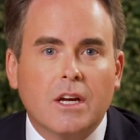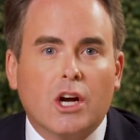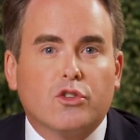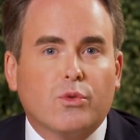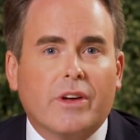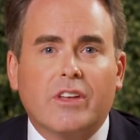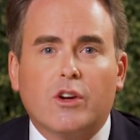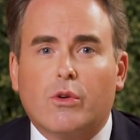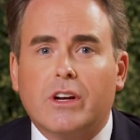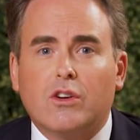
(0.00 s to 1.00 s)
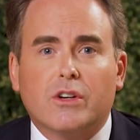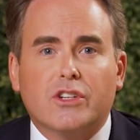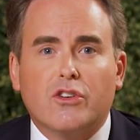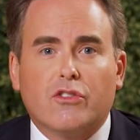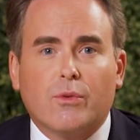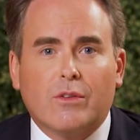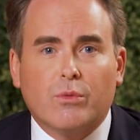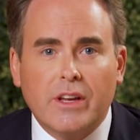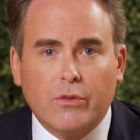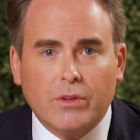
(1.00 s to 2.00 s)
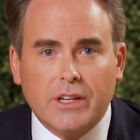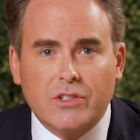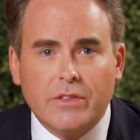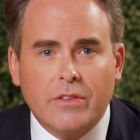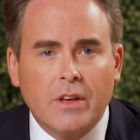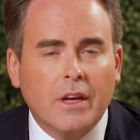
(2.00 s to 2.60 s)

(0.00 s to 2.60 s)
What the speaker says: addressing critical issues around race relations